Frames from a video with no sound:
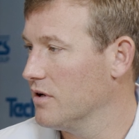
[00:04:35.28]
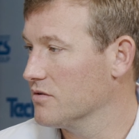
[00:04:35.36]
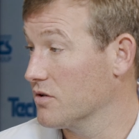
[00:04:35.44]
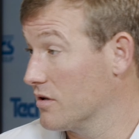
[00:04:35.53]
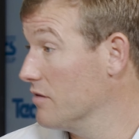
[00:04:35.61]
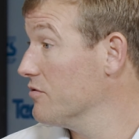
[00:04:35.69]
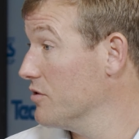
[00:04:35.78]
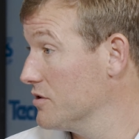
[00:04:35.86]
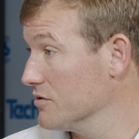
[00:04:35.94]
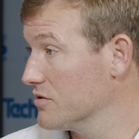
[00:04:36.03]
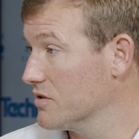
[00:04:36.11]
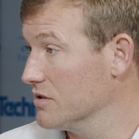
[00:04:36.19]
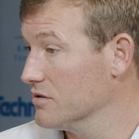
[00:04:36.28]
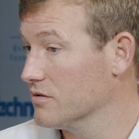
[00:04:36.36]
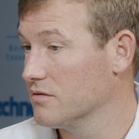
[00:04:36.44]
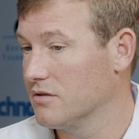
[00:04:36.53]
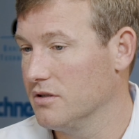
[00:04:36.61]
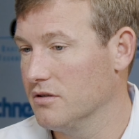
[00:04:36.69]
a circumferential
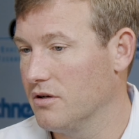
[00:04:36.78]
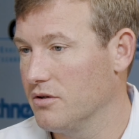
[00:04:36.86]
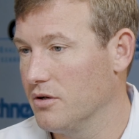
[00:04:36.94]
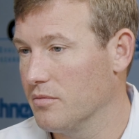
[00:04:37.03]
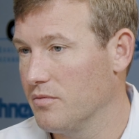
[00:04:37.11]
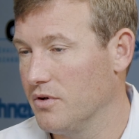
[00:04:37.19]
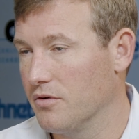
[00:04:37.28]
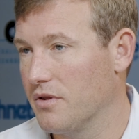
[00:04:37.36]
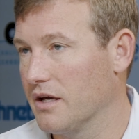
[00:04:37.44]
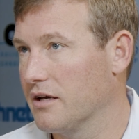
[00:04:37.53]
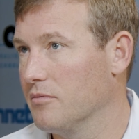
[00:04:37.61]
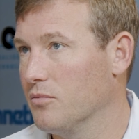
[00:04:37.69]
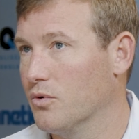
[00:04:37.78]
seal, you're thinking